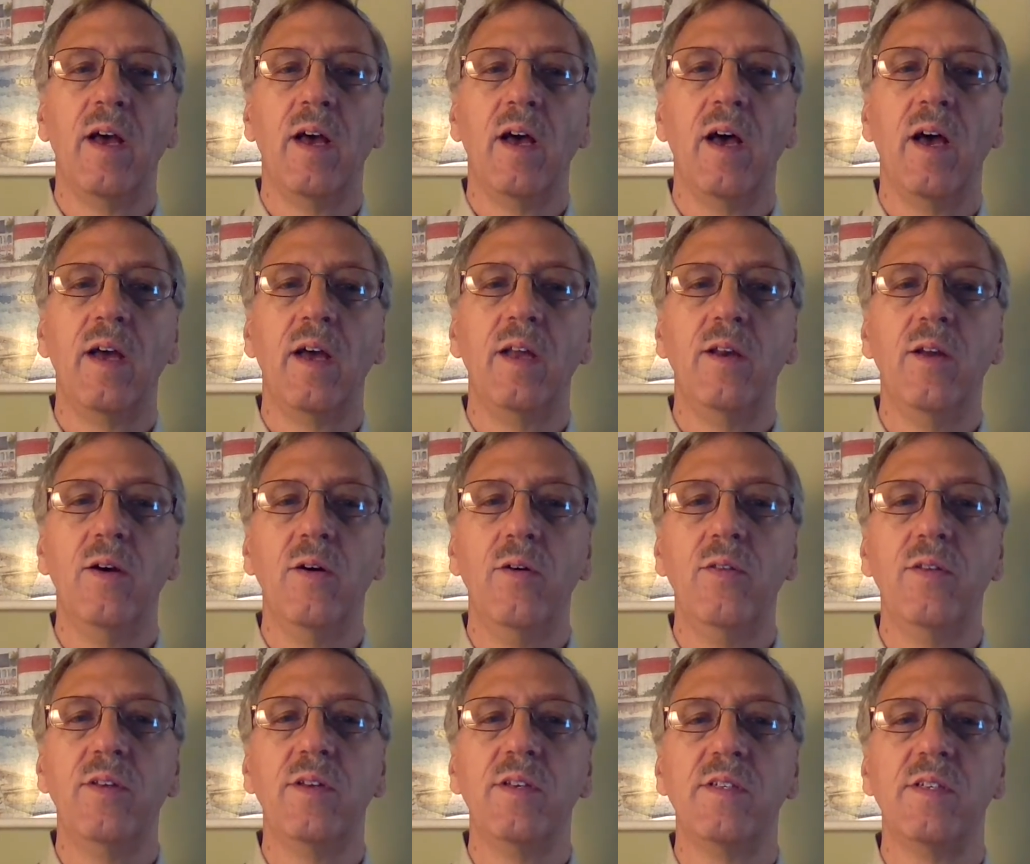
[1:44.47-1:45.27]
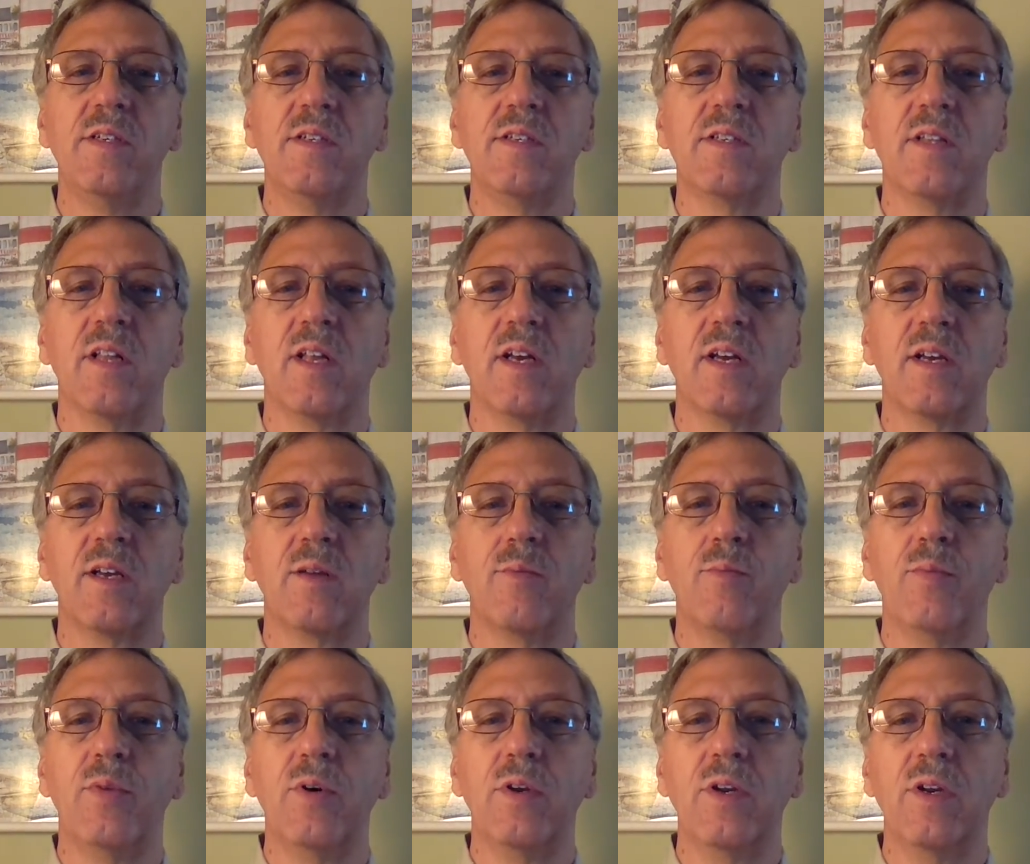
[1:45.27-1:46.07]
I know this is like
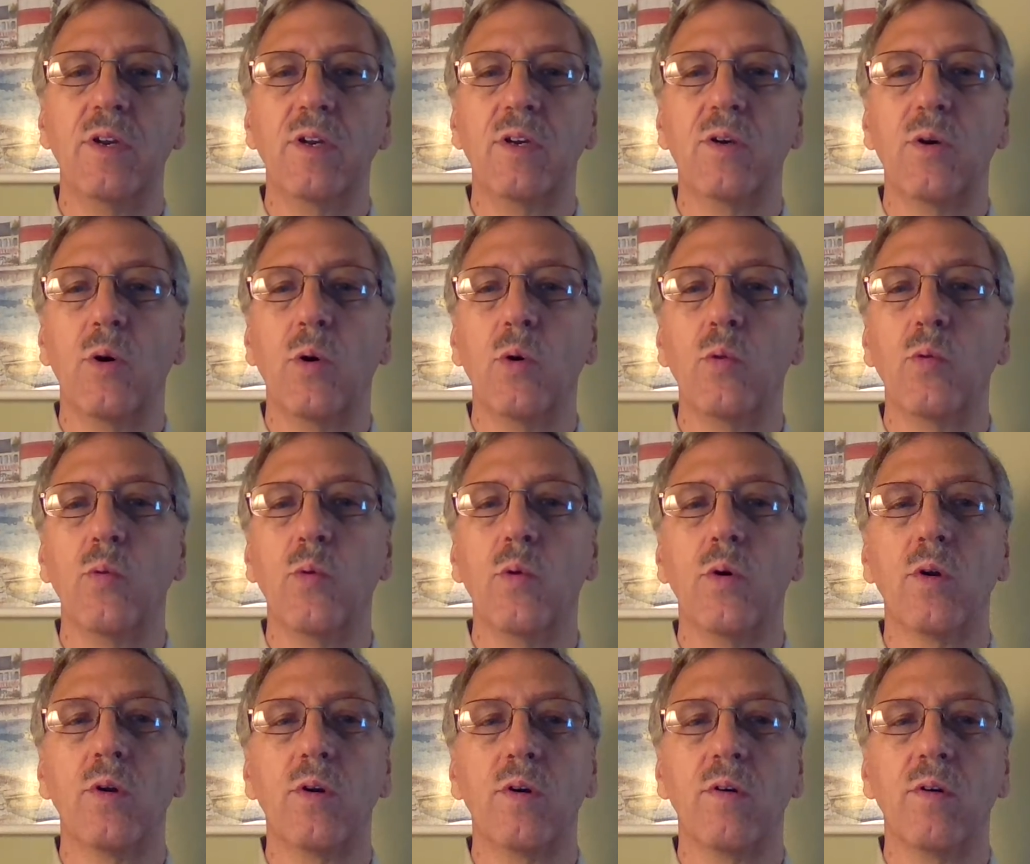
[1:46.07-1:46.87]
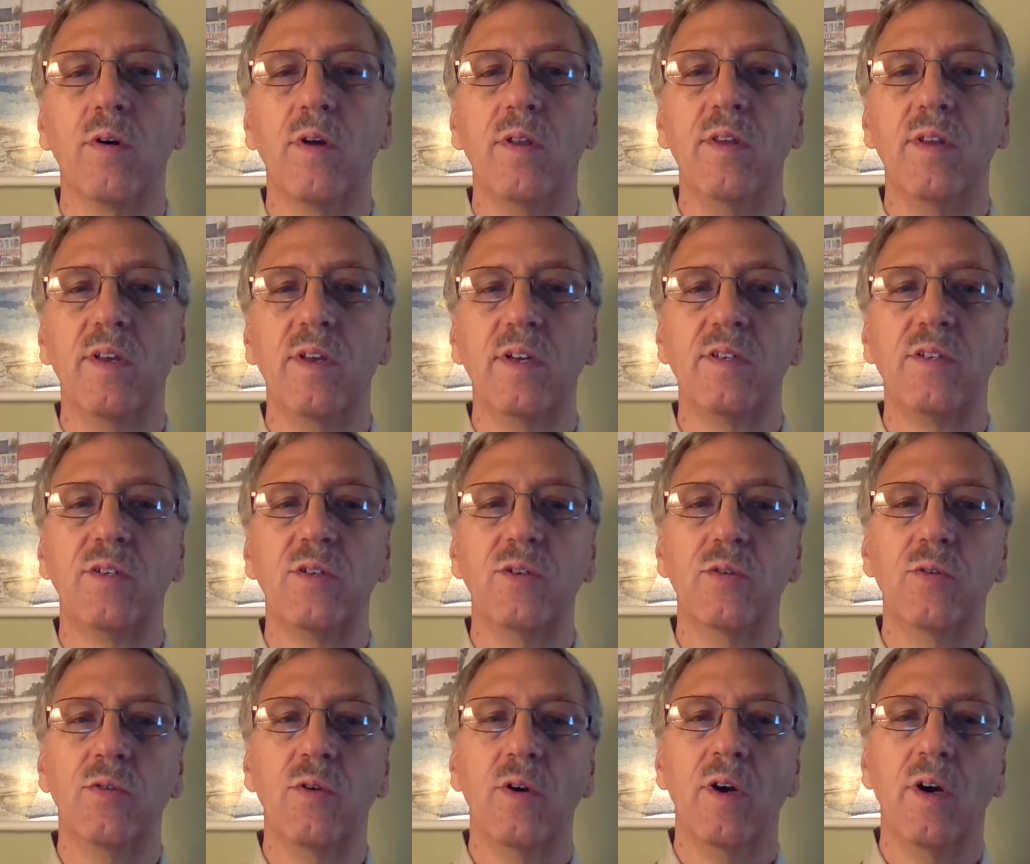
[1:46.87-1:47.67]
putting cold water on the
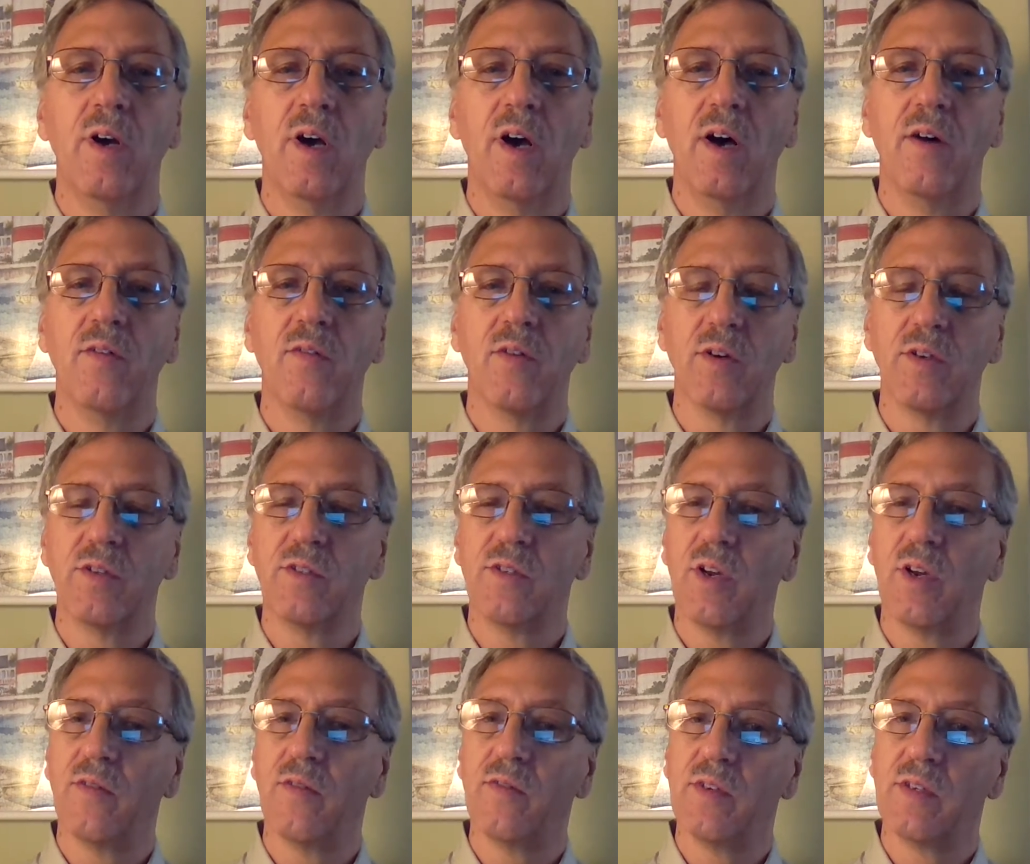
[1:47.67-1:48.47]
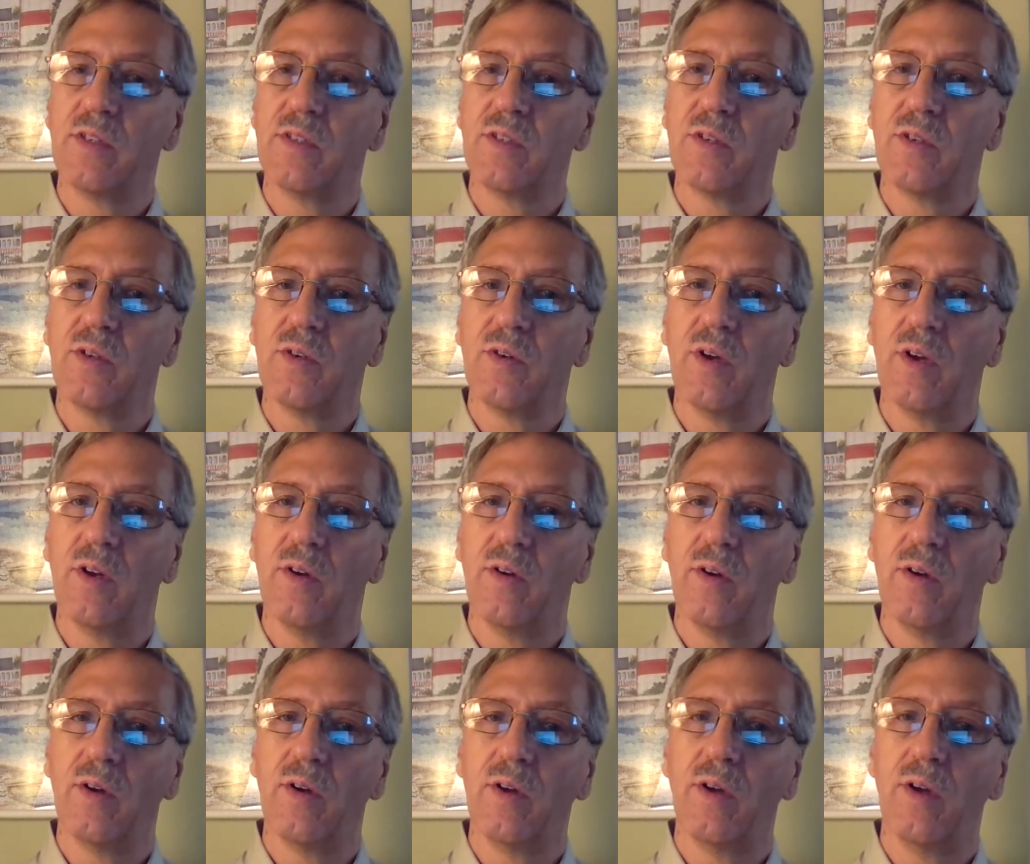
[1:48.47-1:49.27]
issue of our service
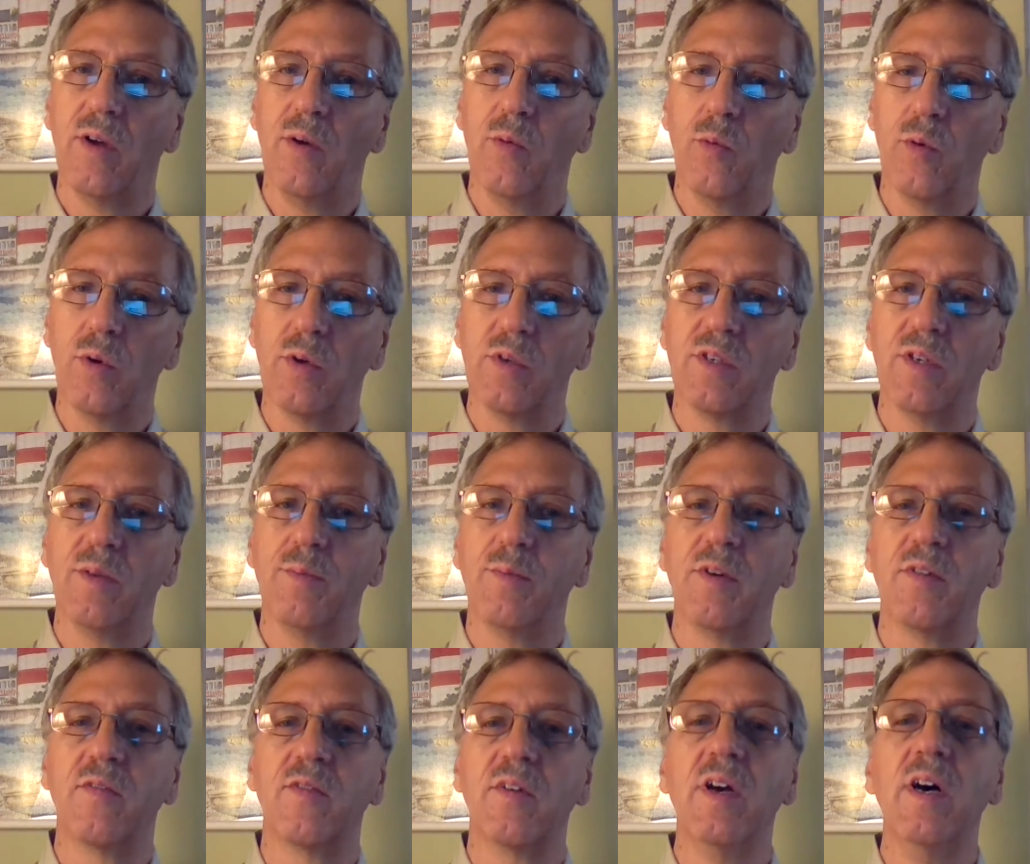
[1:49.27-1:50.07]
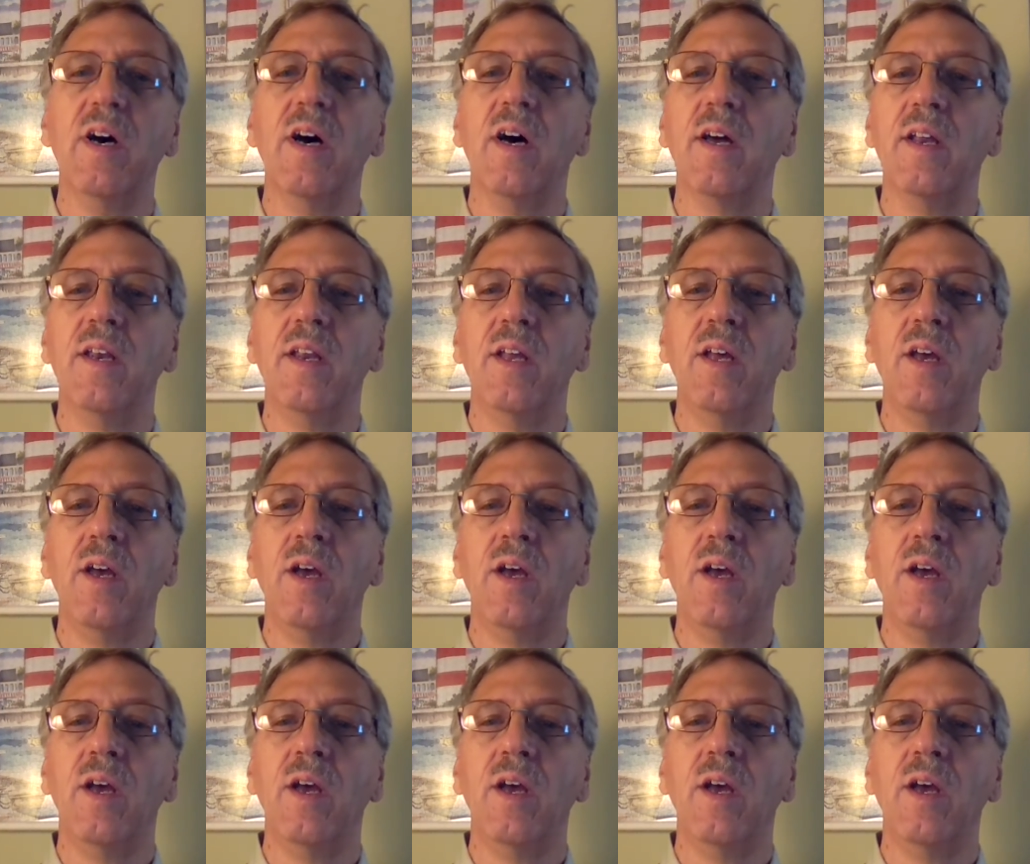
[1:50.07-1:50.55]
and worship of God,